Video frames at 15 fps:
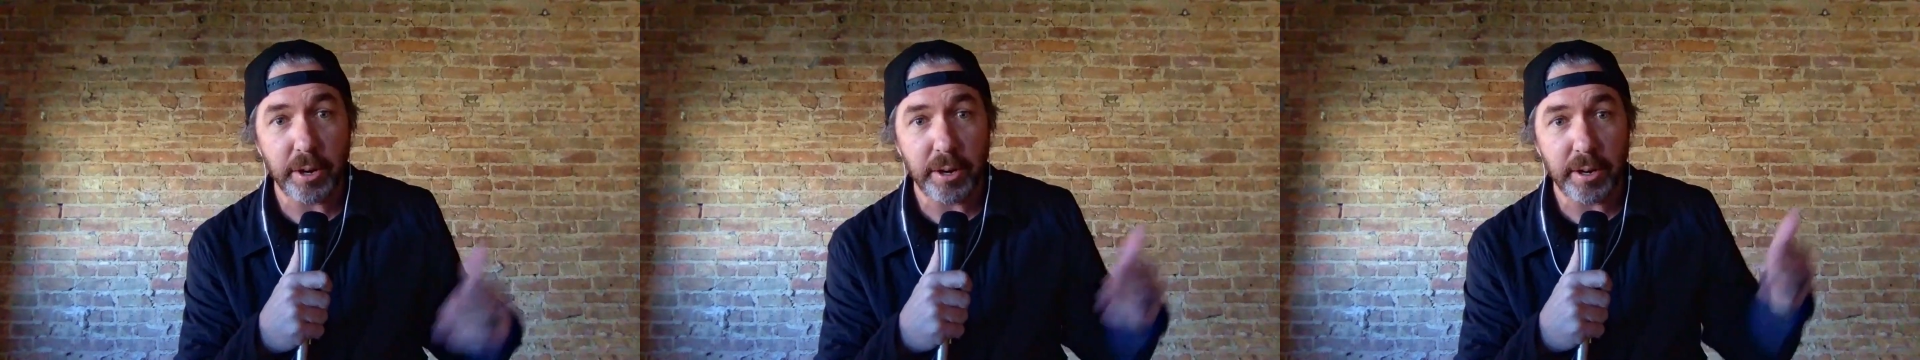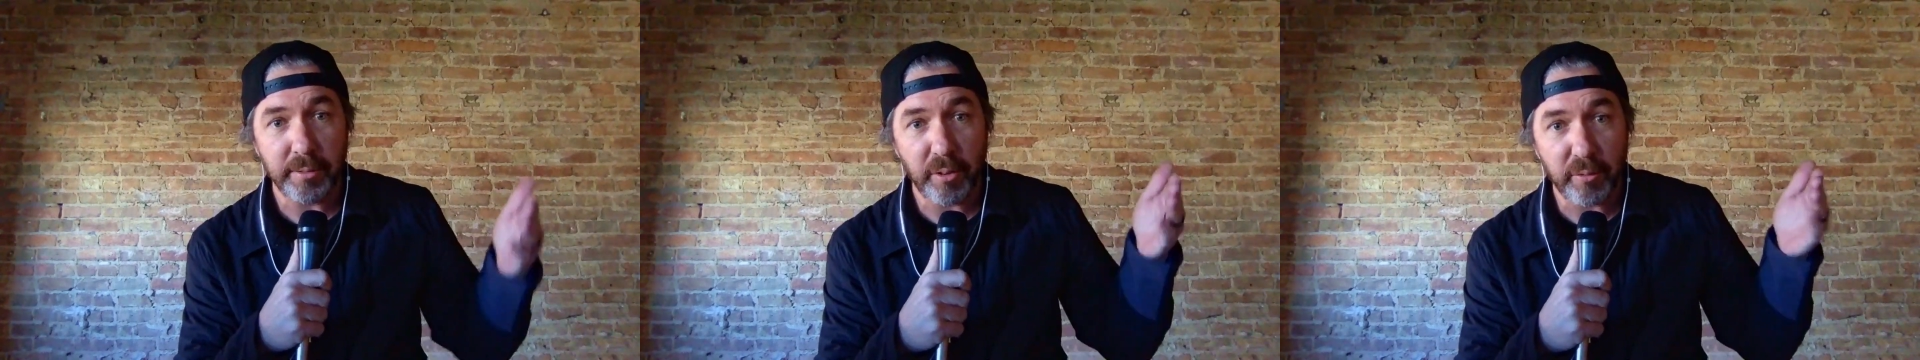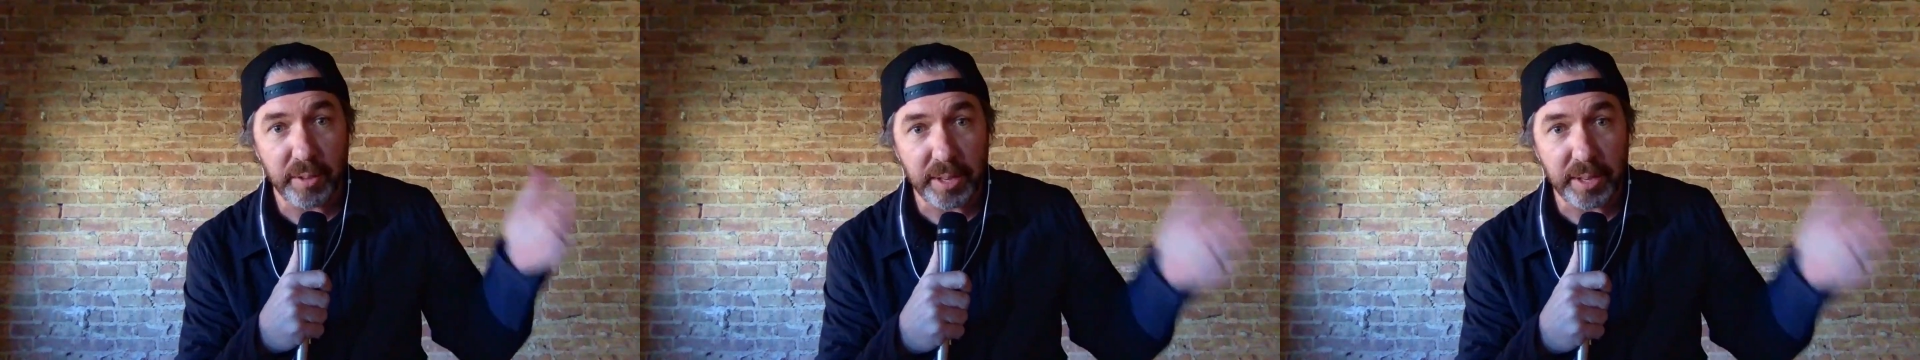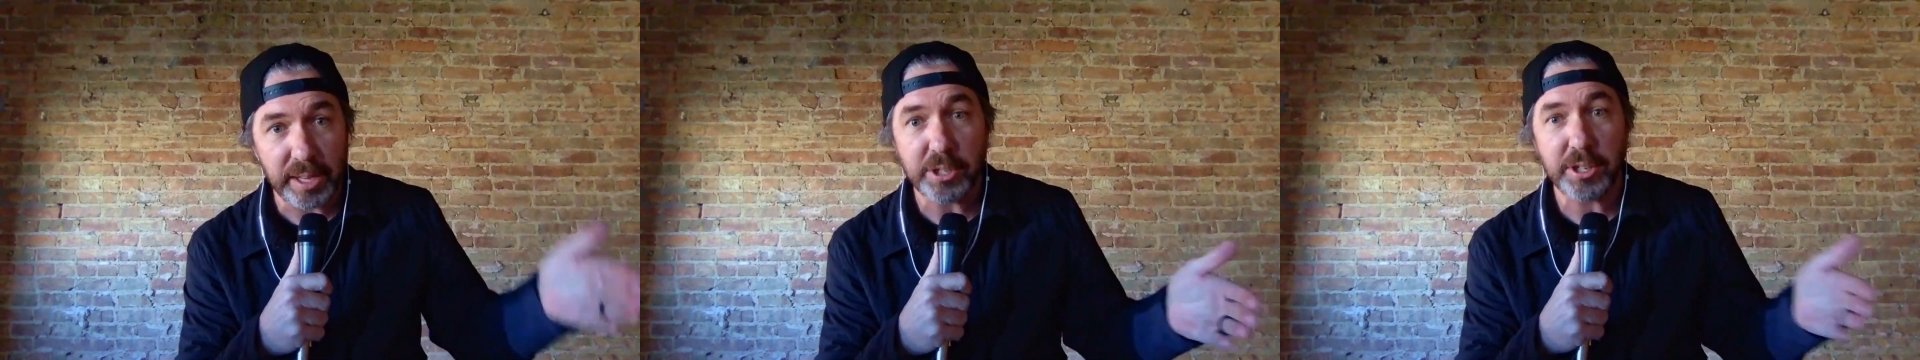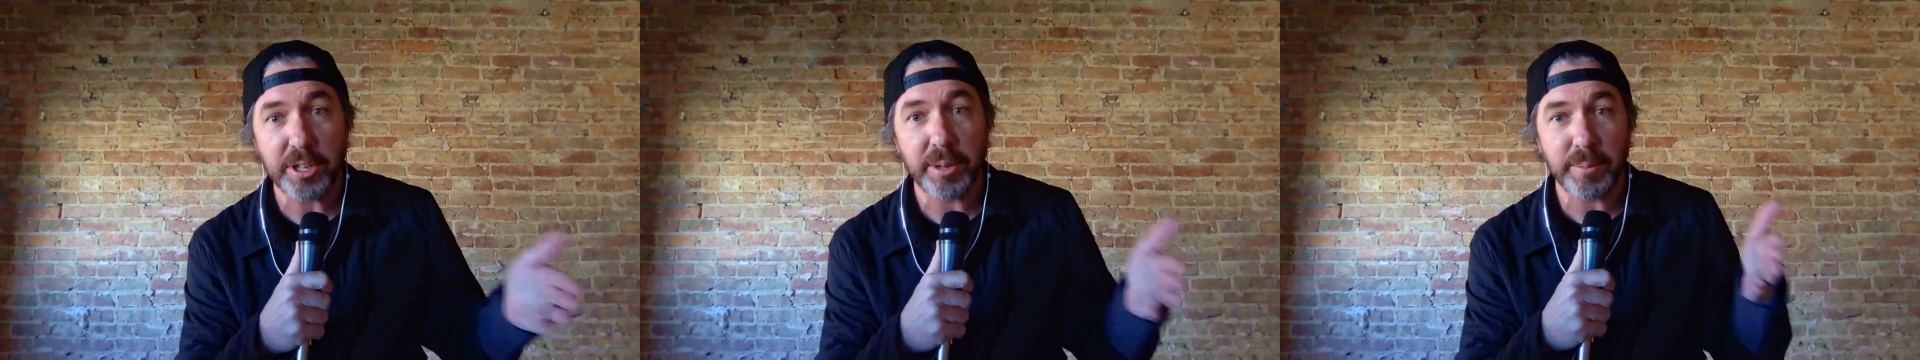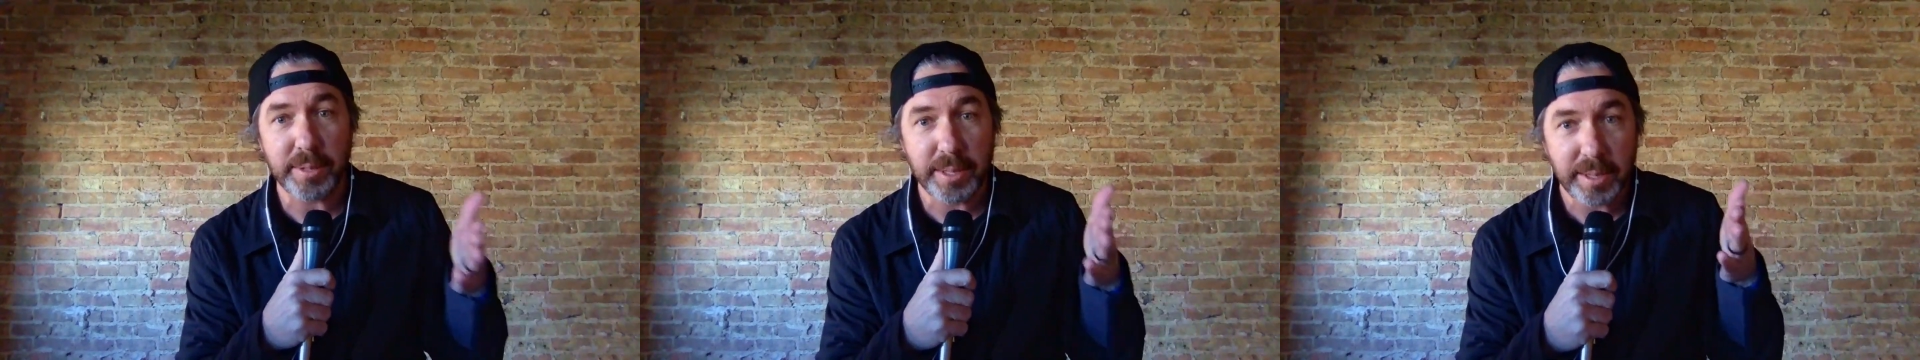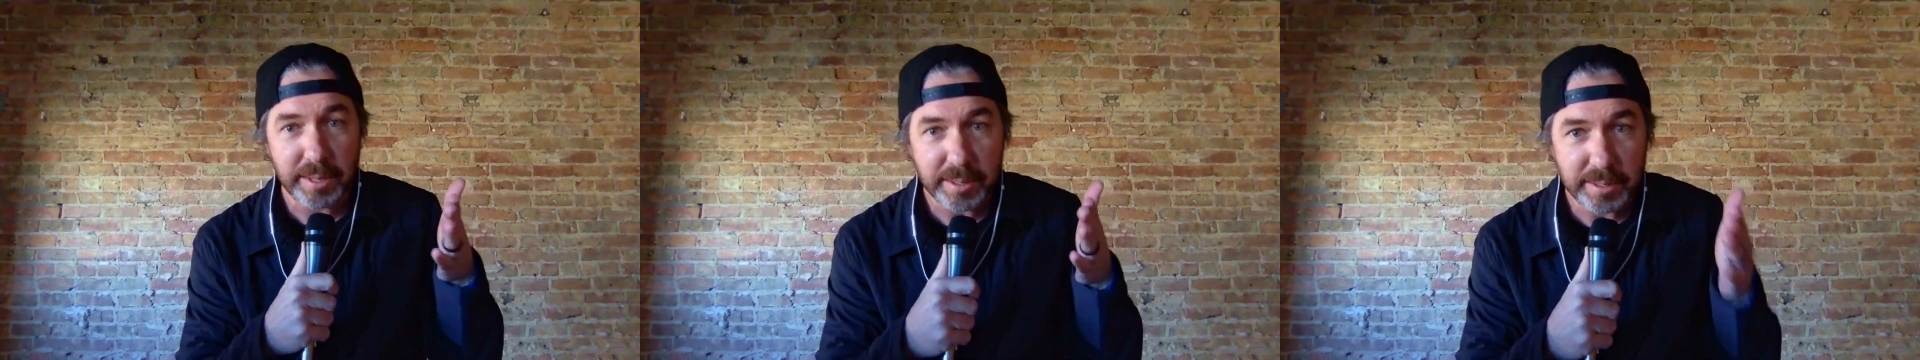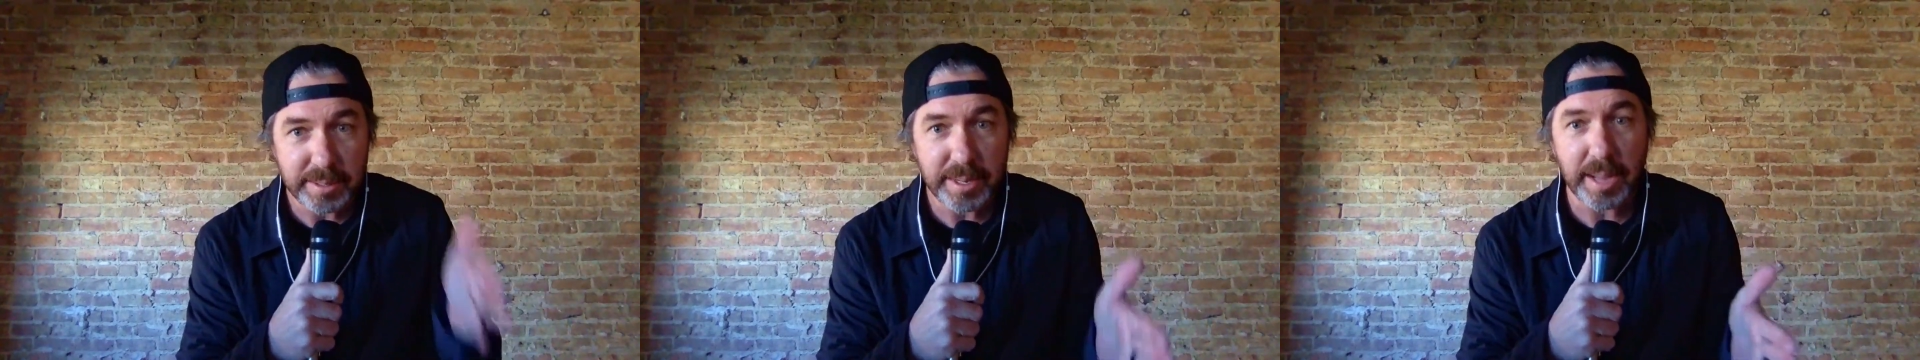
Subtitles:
narrative of Egypt,